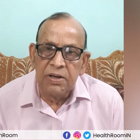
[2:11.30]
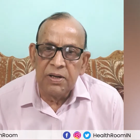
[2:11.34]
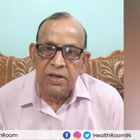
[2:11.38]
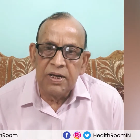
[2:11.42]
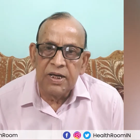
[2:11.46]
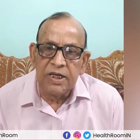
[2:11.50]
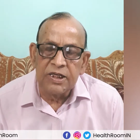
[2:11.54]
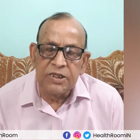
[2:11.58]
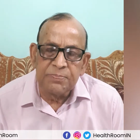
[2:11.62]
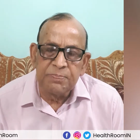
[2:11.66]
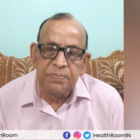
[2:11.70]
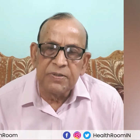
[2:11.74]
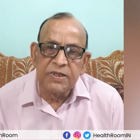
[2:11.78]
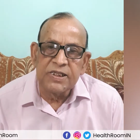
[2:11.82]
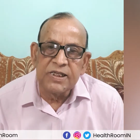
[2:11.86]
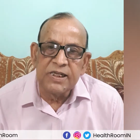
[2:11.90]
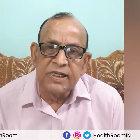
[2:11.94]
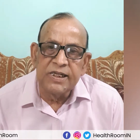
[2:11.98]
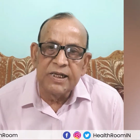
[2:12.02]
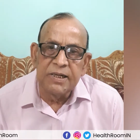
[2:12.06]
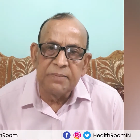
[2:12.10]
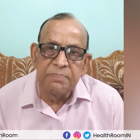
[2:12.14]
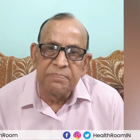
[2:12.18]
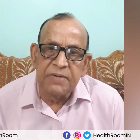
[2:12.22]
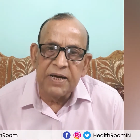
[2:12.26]

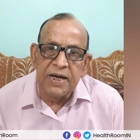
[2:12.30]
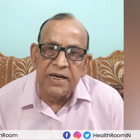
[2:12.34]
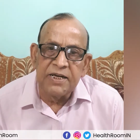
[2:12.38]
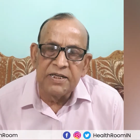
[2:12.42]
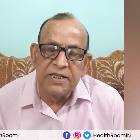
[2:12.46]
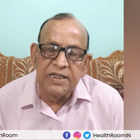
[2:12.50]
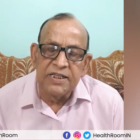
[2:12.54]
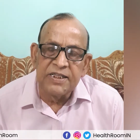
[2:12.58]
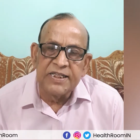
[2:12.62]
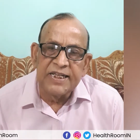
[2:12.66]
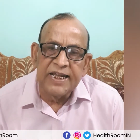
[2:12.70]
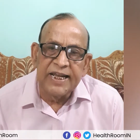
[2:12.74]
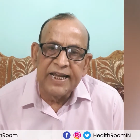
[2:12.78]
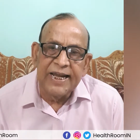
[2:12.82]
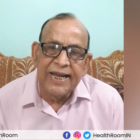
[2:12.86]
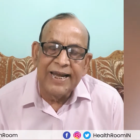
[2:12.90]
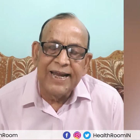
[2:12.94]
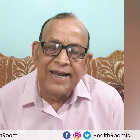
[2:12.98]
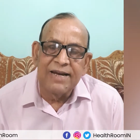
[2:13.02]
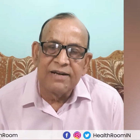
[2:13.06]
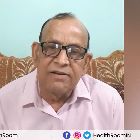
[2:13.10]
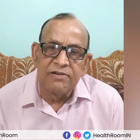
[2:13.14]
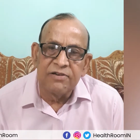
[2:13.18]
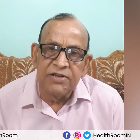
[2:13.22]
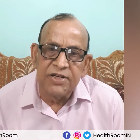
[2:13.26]
especially hepatitis A
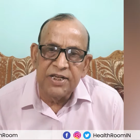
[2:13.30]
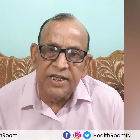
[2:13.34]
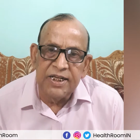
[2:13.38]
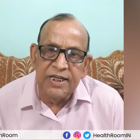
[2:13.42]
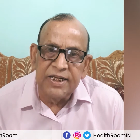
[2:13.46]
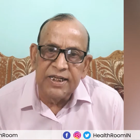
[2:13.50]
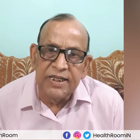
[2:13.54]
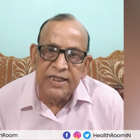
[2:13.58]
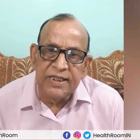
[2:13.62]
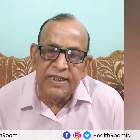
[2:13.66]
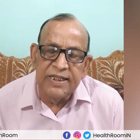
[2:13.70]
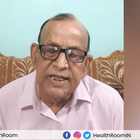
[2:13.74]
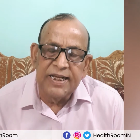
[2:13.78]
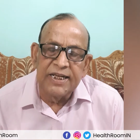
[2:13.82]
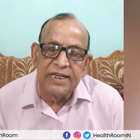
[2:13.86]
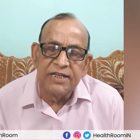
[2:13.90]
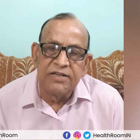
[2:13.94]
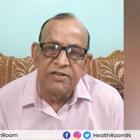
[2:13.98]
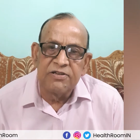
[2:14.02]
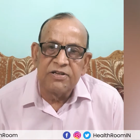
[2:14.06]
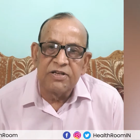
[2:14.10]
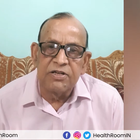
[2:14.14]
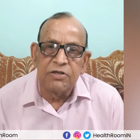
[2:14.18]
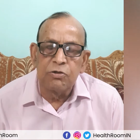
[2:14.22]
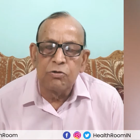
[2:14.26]
and D, they
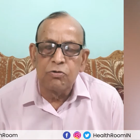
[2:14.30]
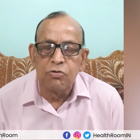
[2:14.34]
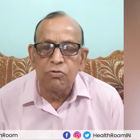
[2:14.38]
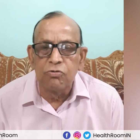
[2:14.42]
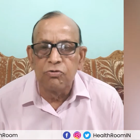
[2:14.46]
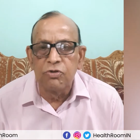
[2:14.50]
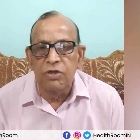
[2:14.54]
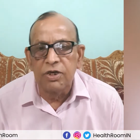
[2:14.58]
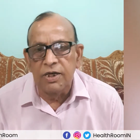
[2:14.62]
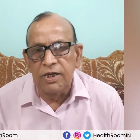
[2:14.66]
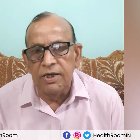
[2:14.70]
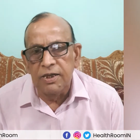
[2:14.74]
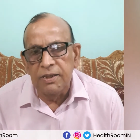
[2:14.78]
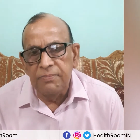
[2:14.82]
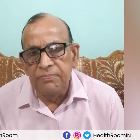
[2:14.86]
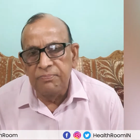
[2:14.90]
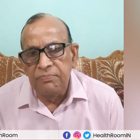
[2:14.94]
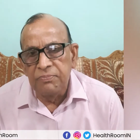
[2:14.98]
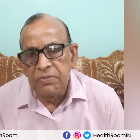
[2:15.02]
enter through the